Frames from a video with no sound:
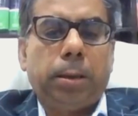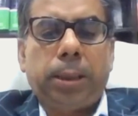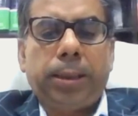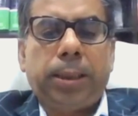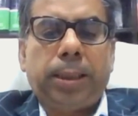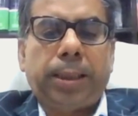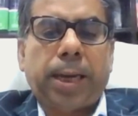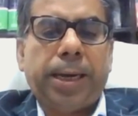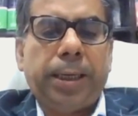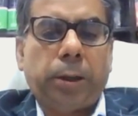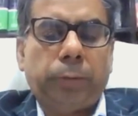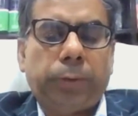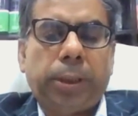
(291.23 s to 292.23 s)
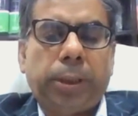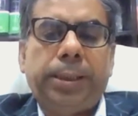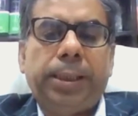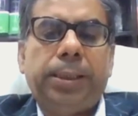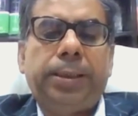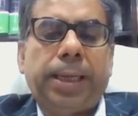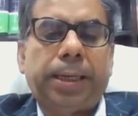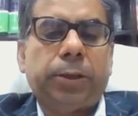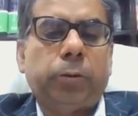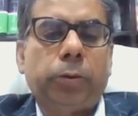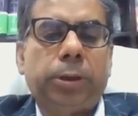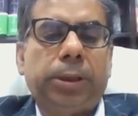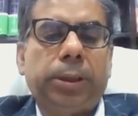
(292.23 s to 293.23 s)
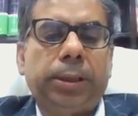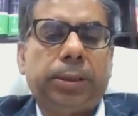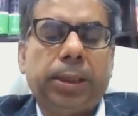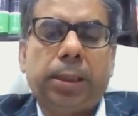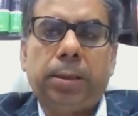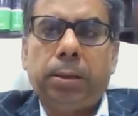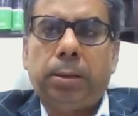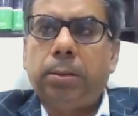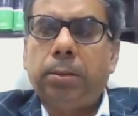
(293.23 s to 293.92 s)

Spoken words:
then the right of the Indian tax jurisdiction